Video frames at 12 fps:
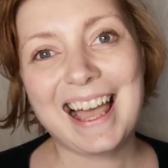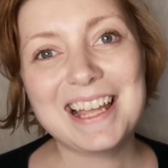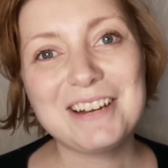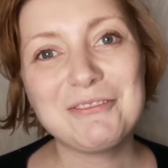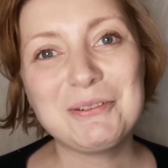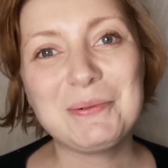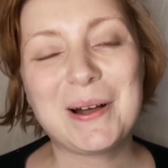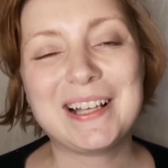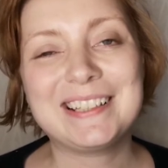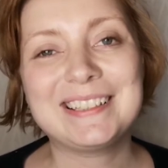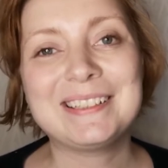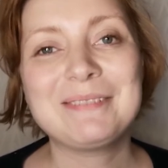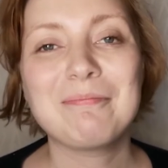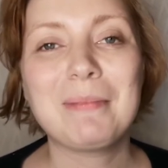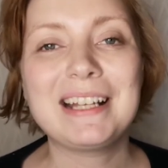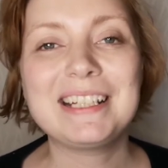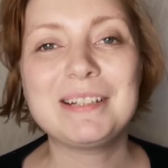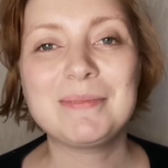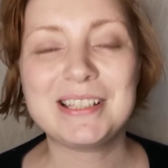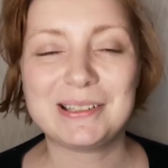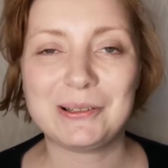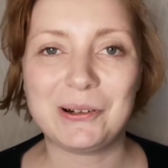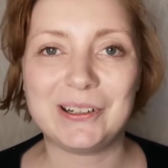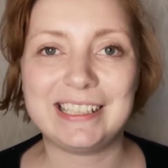Hi everyone, my name is
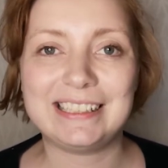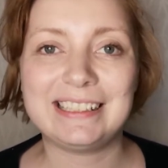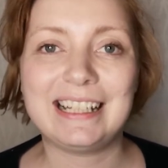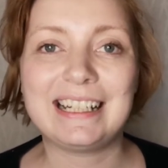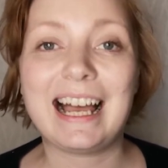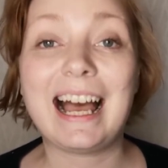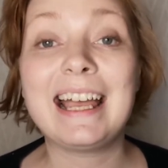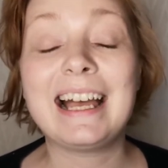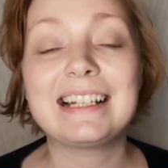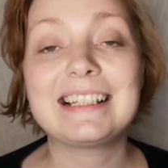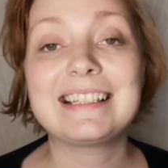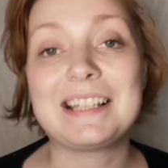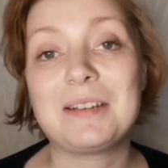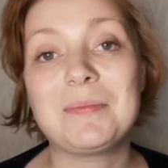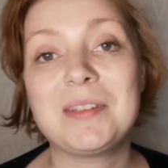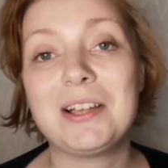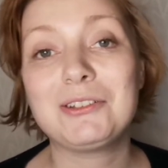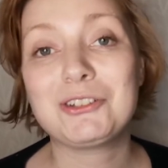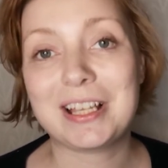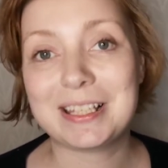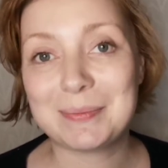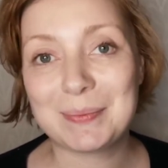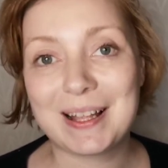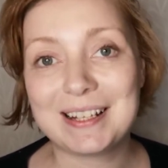Lauren and I had a stem cell
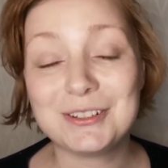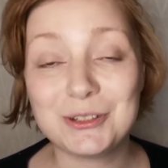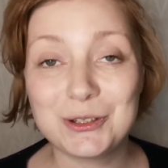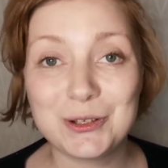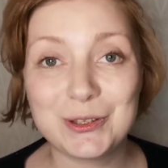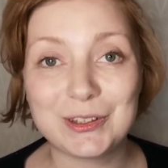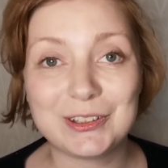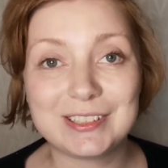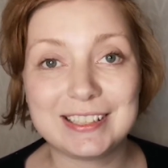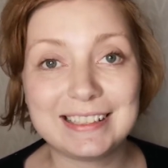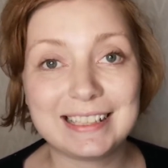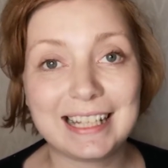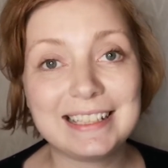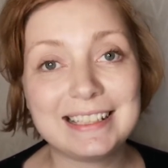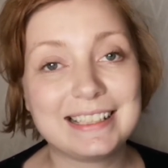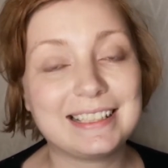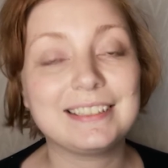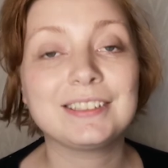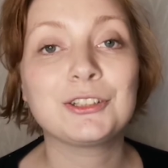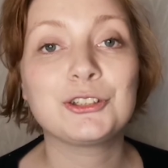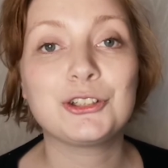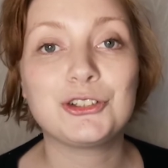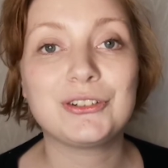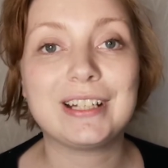transplant in 2019
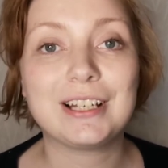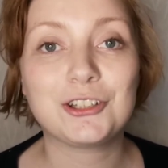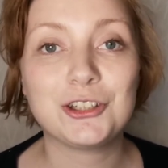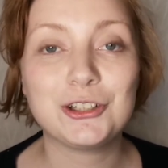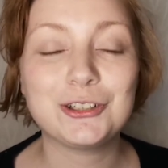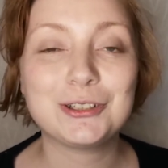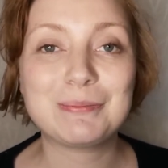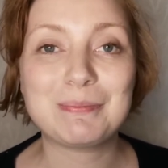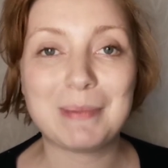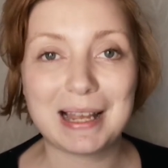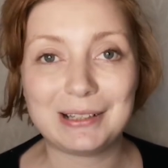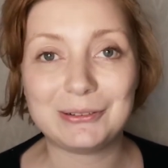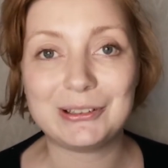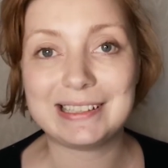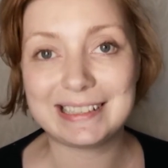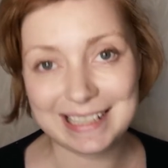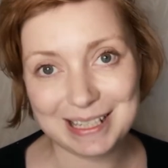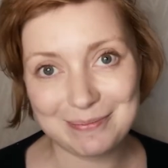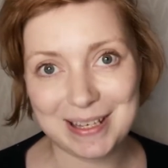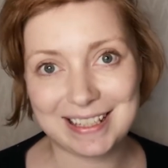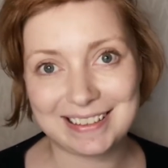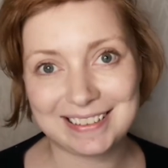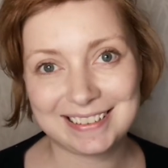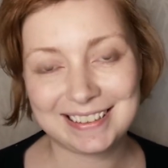to treat acute myeloid
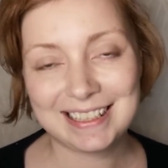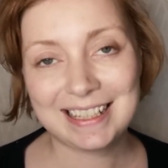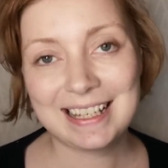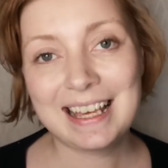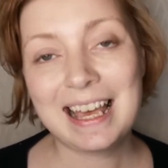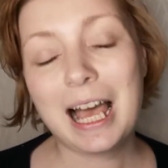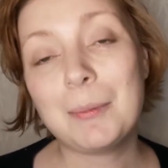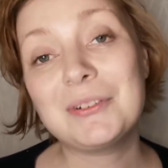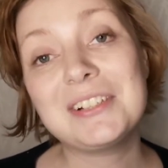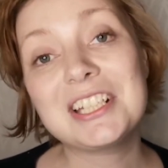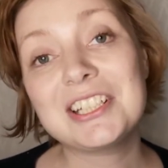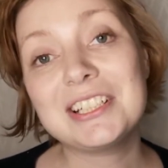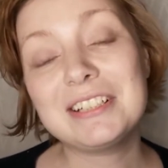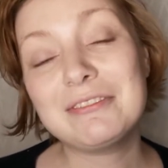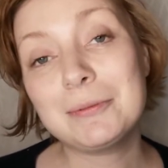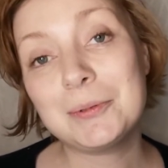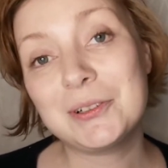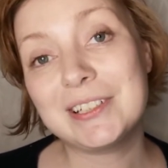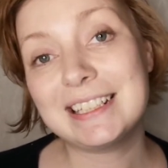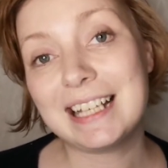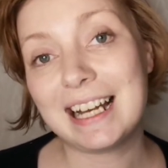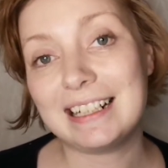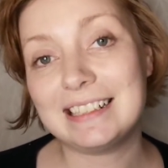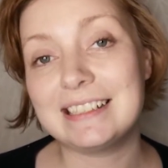leukemia. I'm originally from Northern
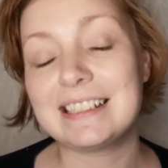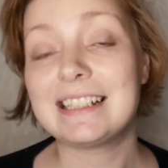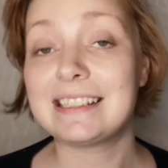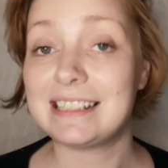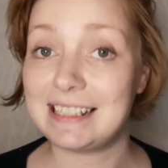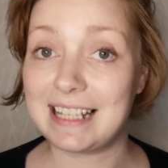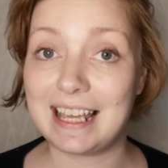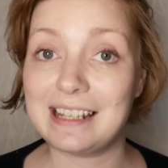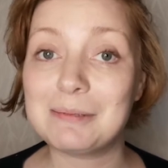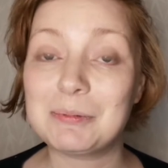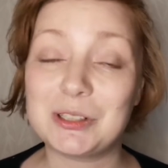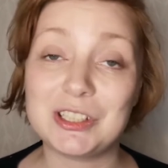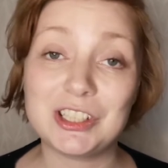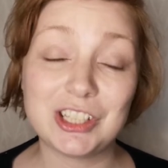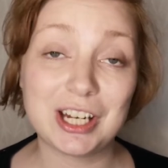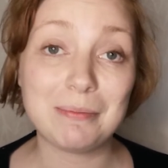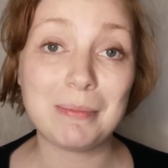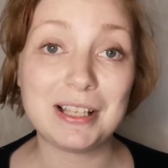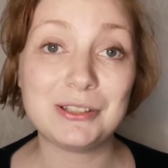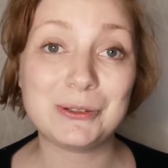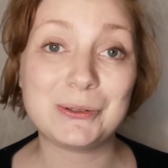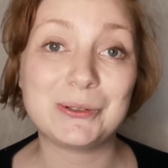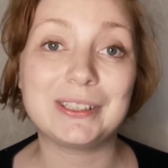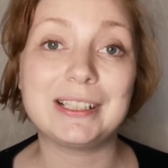Ireland and today I'm going to share my
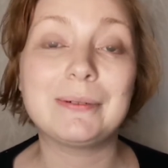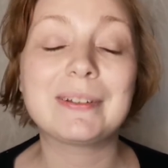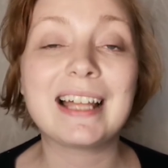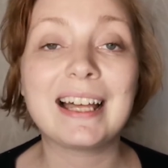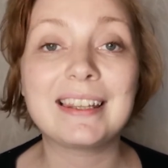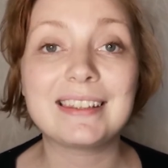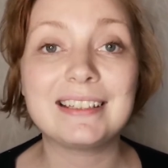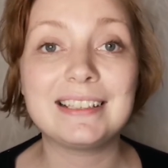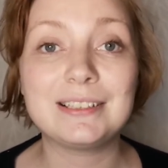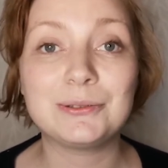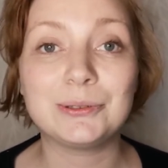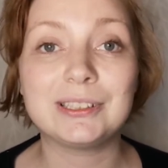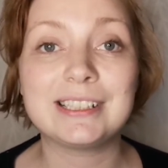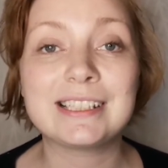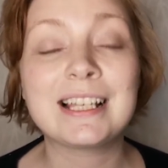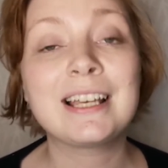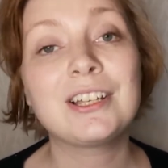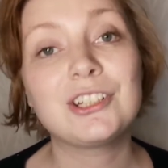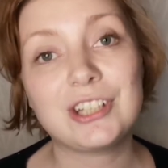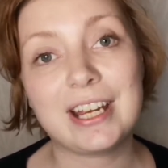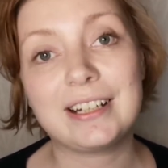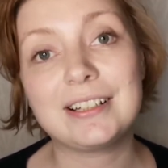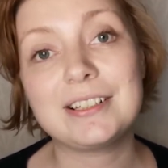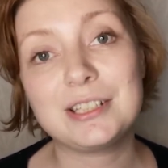story with Anthony Nolan's
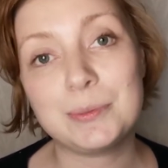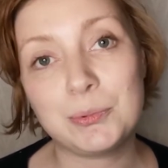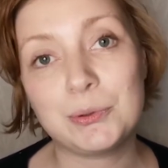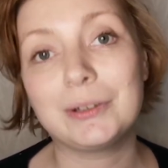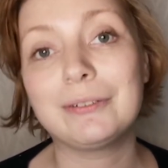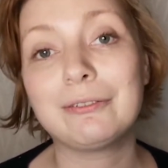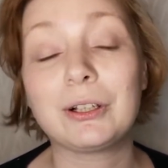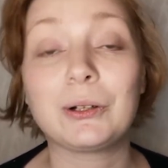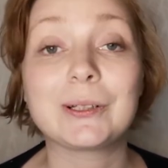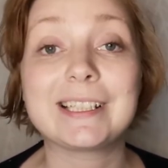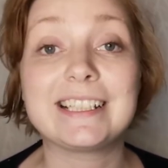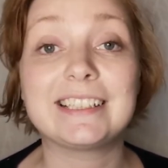Share and Support vlog